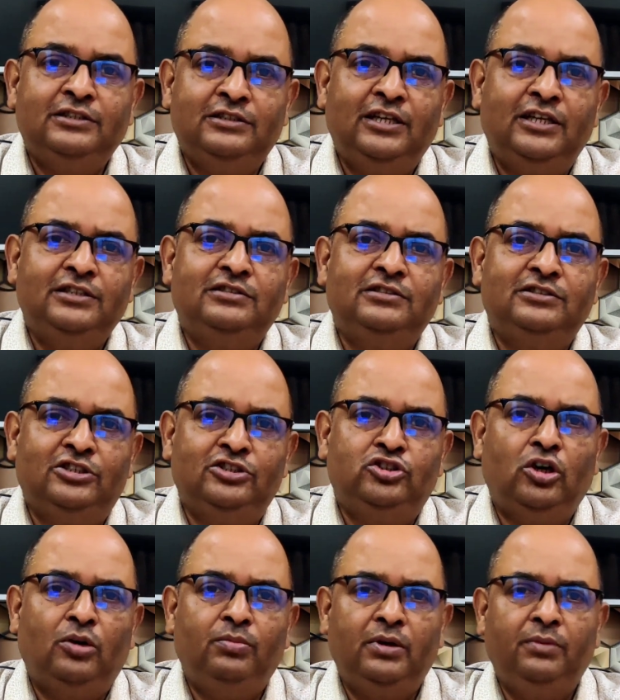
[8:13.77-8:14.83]
Thus, the
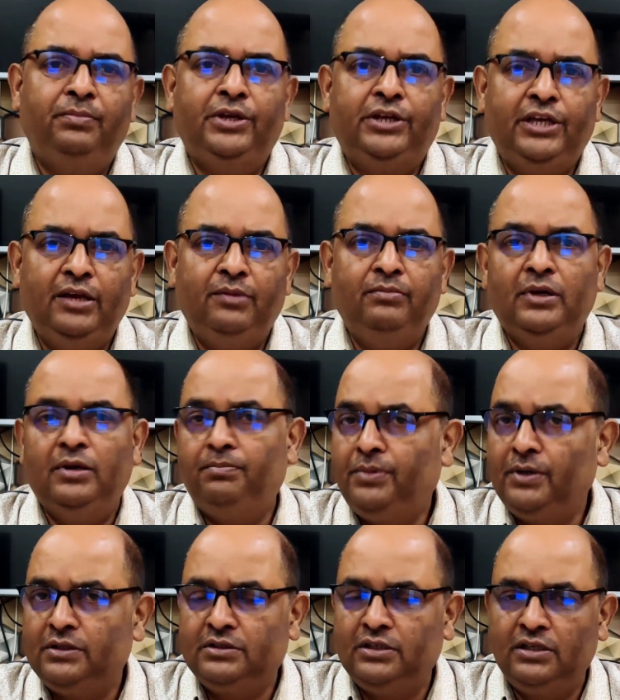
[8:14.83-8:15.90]
jobber became a
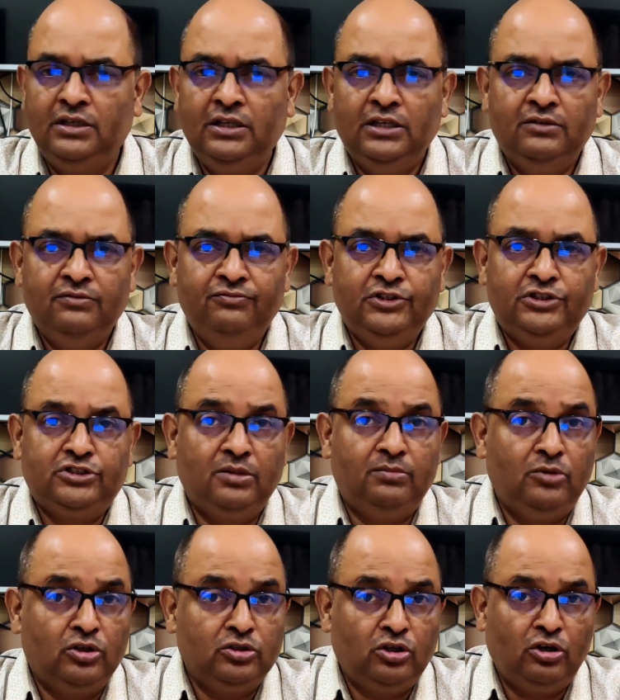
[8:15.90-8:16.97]
person with
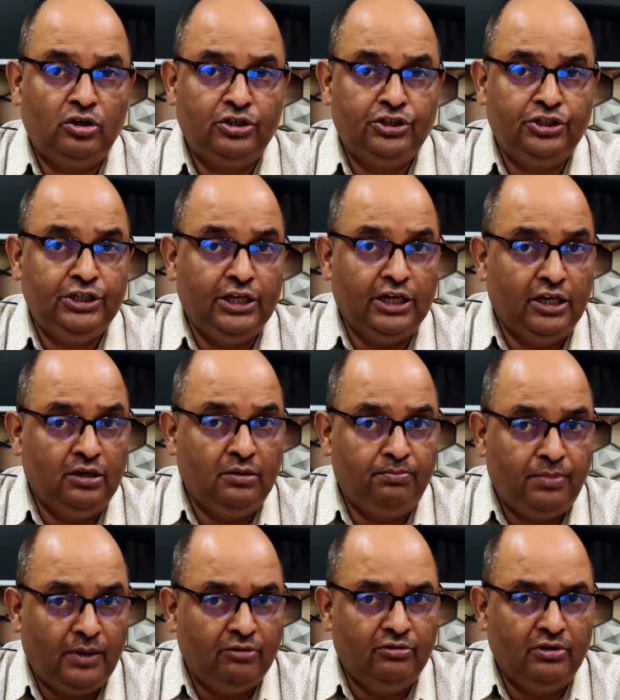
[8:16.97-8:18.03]
some authority
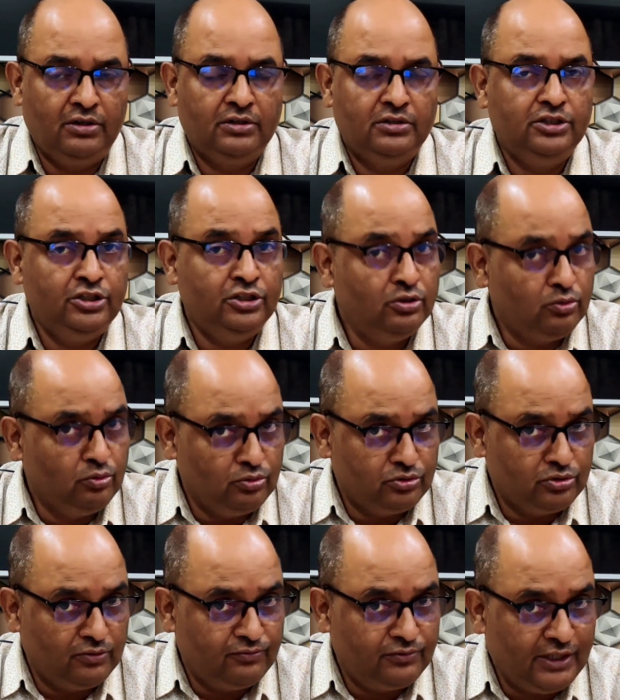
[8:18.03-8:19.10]
and power in
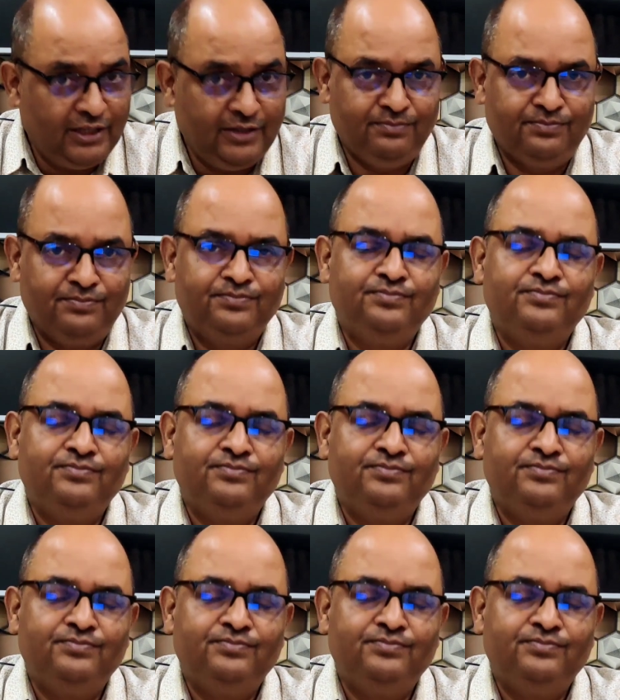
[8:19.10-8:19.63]
course of time.